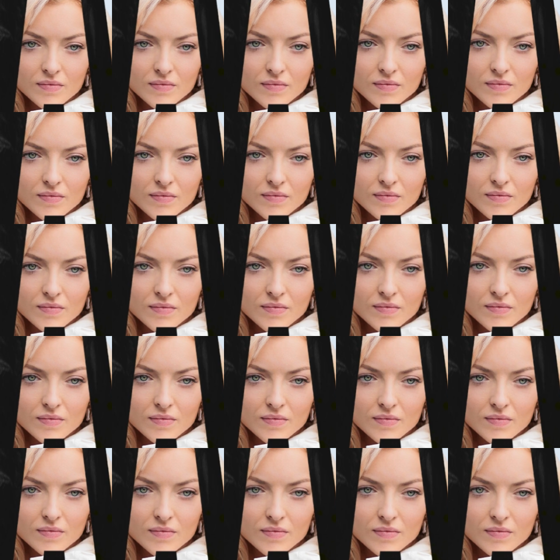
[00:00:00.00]

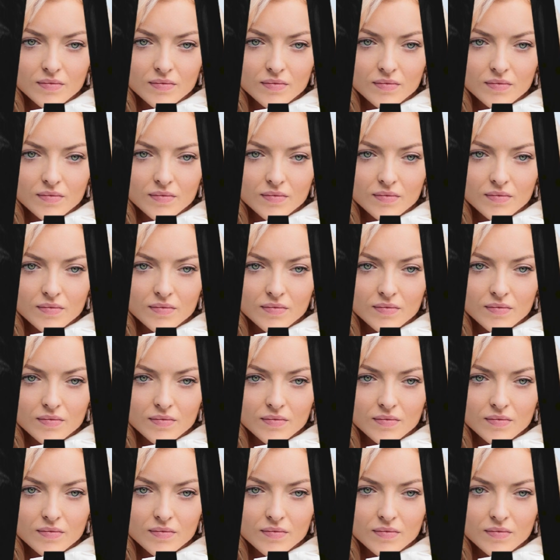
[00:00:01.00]

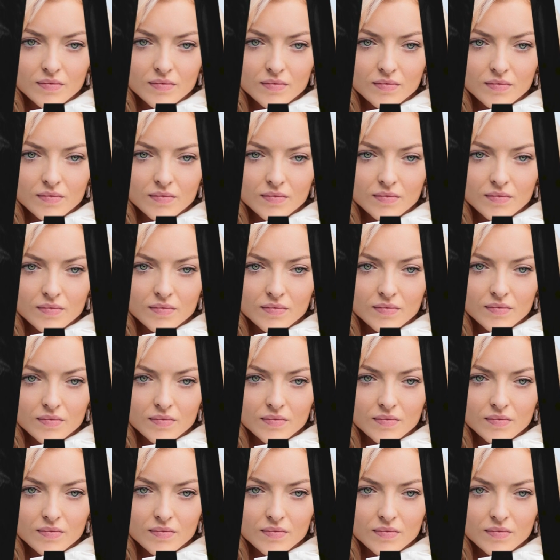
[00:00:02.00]

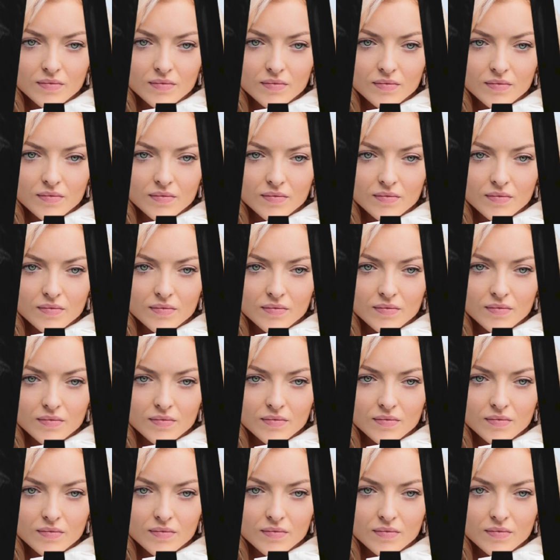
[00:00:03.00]

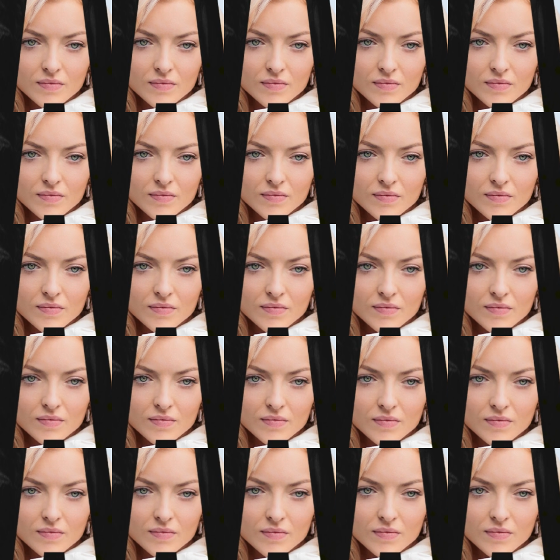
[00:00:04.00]
This person isn't speaking.